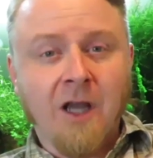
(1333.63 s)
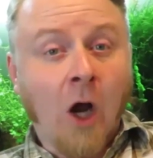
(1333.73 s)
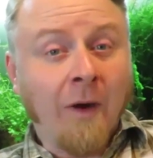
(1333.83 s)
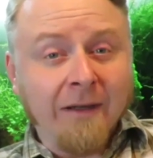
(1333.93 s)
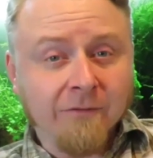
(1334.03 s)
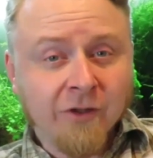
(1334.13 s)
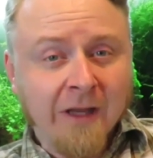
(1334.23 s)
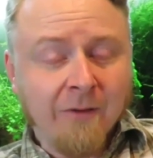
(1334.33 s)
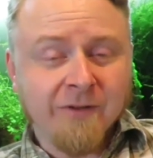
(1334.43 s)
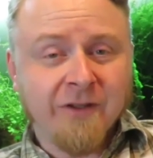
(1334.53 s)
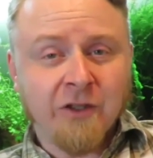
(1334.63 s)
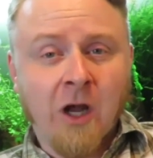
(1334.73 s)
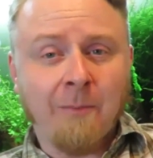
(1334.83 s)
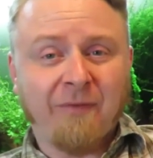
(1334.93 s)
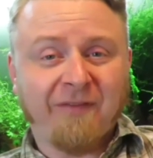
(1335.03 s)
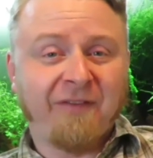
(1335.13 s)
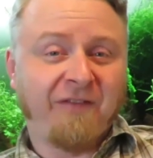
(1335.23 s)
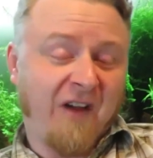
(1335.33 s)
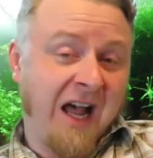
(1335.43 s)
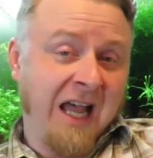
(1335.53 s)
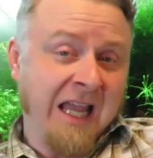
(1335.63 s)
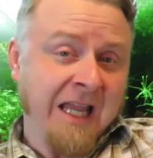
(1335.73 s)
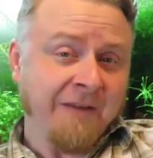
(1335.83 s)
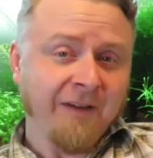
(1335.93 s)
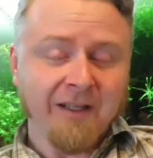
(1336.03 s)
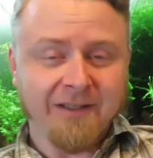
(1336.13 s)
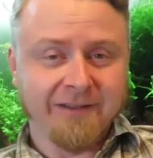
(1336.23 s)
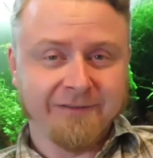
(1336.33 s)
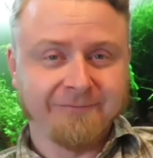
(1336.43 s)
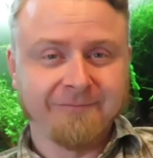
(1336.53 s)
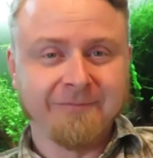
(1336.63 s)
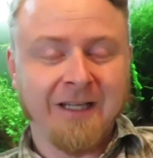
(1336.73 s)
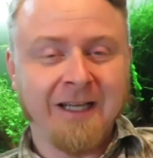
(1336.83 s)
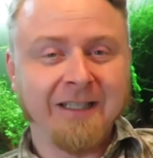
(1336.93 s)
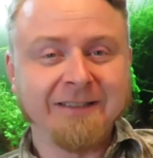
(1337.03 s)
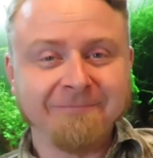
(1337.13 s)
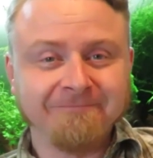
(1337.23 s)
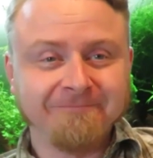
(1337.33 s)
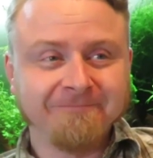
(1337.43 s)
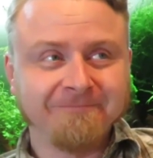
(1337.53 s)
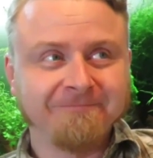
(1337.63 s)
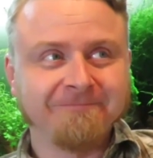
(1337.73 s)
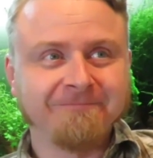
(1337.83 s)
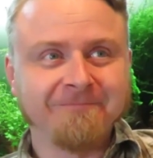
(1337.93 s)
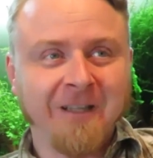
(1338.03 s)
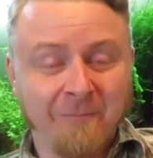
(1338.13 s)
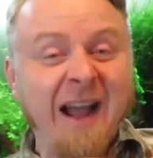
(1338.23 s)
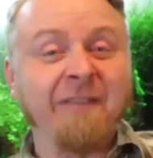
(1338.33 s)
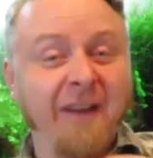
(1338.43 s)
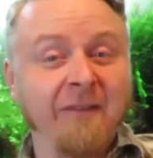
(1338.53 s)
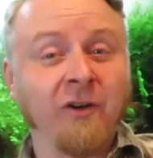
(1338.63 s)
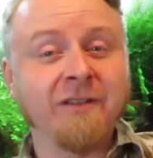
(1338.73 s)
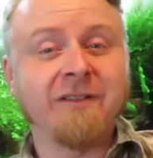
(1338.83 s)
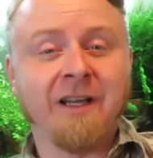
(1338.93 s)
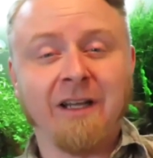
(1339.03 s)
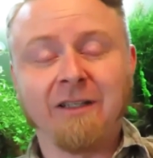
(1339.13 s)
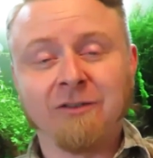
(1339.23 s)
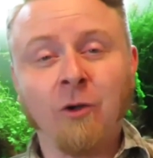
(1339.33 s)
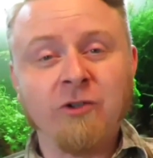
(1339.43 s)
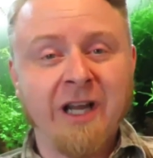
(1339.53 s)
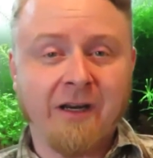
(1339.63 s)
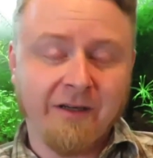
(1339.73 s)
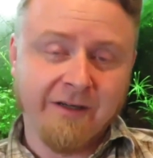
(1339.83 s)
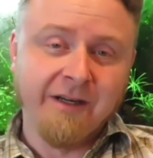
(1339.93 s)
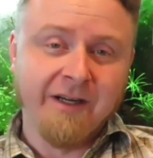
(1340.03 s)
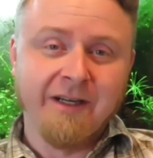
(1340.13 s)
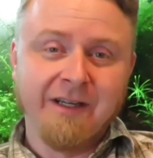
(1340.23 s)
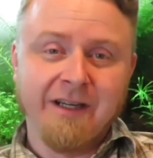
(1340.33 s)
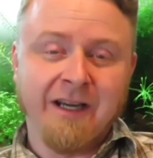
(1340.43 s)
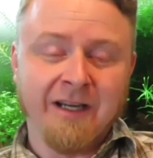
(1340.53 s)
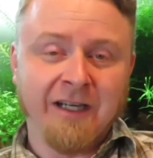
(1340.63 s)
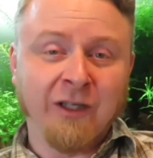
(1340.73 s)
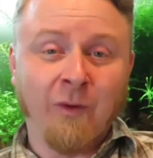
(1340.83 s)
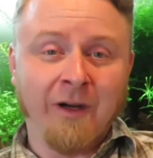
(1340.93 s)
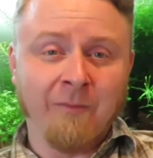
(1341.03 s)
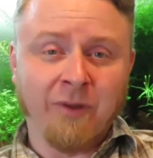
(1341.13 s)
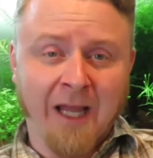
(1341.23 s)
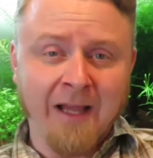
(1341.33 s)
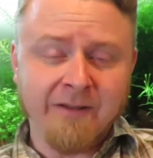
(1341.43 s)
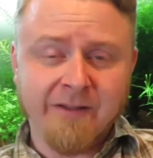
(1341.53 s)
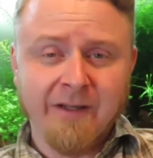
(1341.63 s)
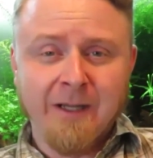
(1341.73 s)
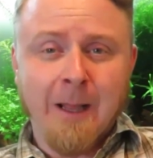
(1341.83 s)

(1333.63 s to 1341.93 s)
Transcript: All right, so that was the top 5 of my favorite low-tech aquarium plants.